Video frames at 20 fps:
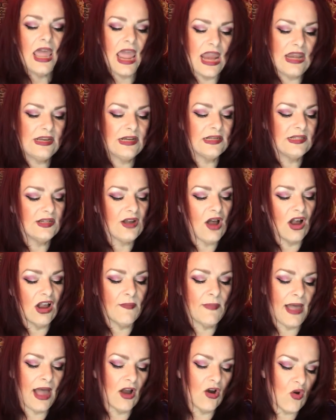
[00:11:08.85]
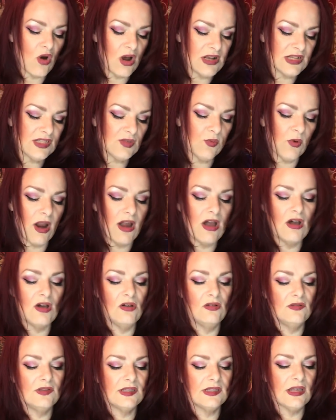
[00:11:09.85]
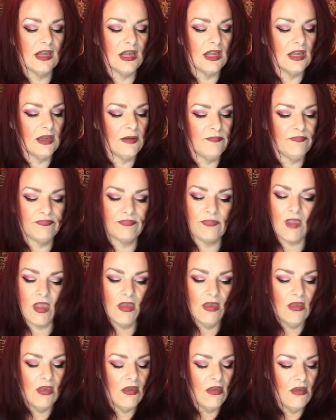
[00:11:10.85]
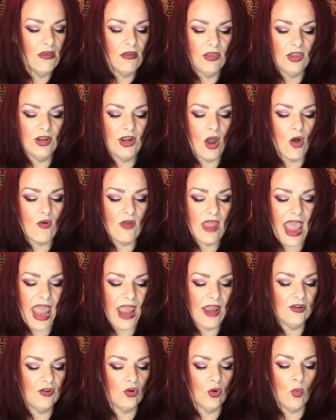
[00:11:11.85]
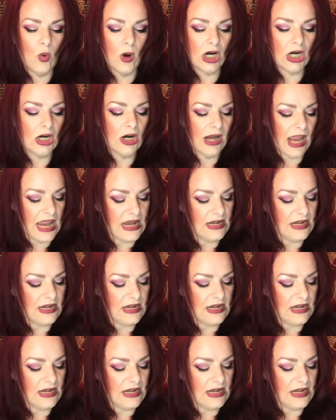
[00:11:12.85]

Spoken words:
He does talk about crossroads, you know, candle work.